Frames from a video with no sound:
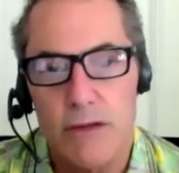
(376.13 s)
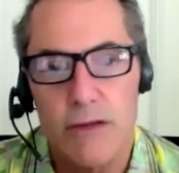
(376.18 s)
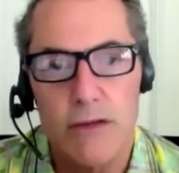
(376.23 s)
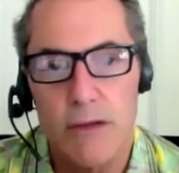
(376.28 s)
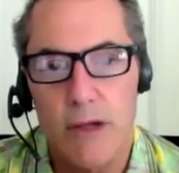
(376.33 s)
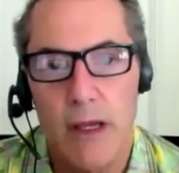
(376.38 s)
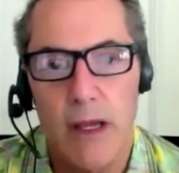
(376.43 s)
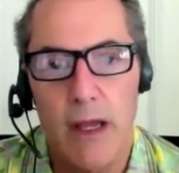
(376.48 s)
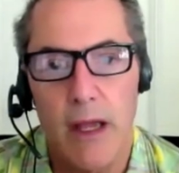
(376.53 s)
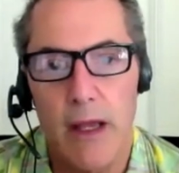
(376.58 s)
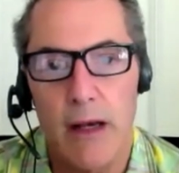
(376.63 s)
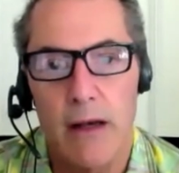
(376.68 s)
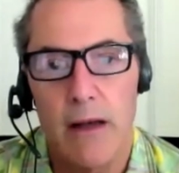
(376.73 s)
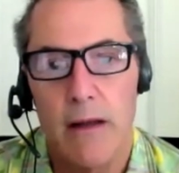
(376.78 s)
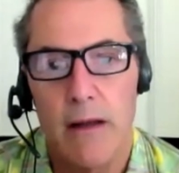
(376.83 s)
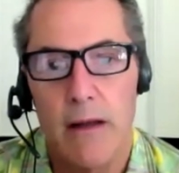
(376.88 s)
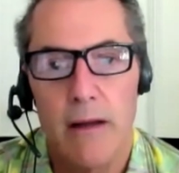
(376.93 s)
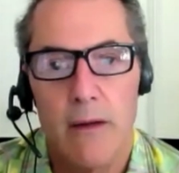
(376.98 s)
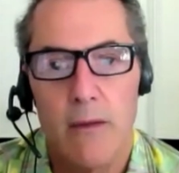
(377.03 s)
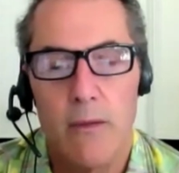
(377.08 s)
as you
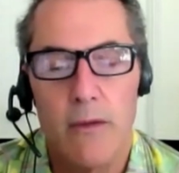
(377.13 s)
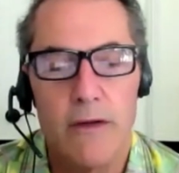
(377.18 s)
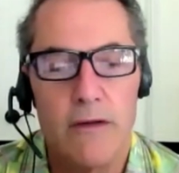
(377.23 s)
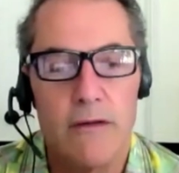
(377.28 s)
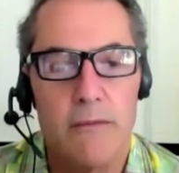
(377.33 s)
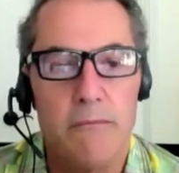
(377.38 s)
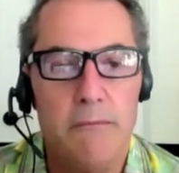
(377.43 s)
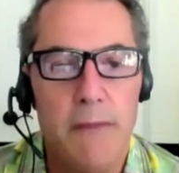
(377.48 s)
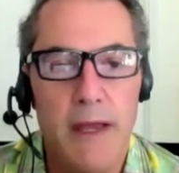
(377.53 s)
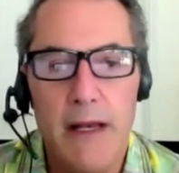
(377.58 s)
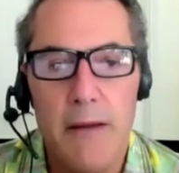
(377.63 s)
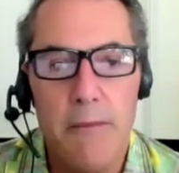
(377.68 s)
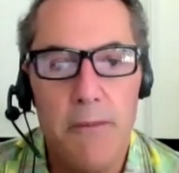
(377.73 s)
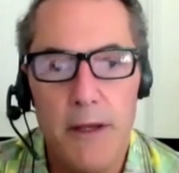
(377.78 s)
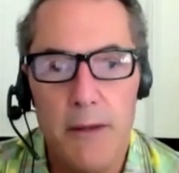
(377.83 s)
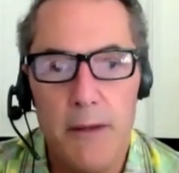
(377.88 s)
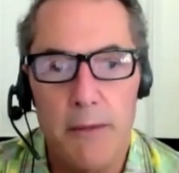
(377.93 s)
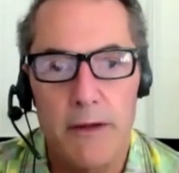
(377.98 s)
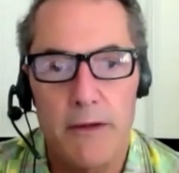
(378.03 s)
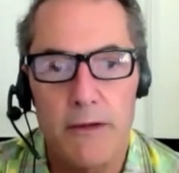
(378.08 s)
can with as many
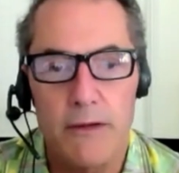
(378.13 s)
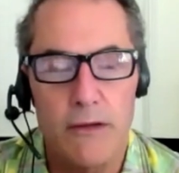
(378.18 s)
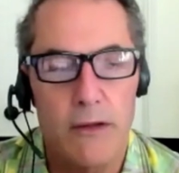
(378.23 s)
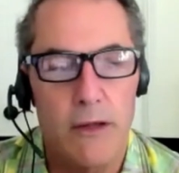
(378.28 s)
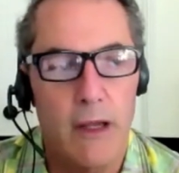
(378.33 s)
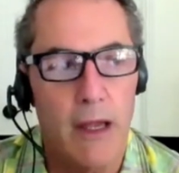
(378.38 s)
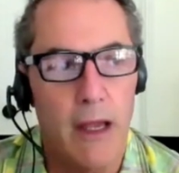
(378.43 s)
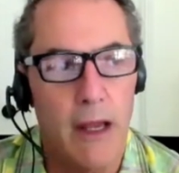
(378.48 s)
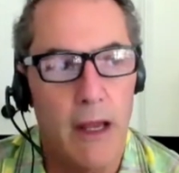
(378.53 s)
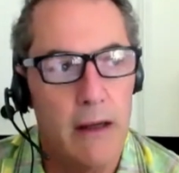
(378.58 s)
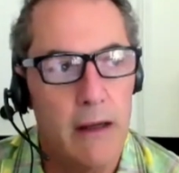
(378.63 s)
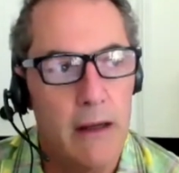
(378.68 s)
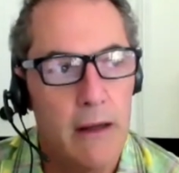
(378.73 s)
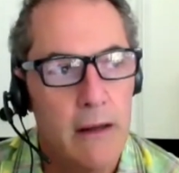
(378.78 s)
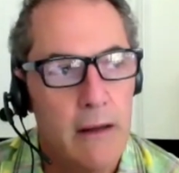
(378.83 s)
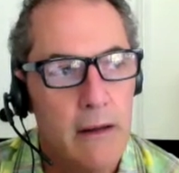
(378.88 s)
people as you can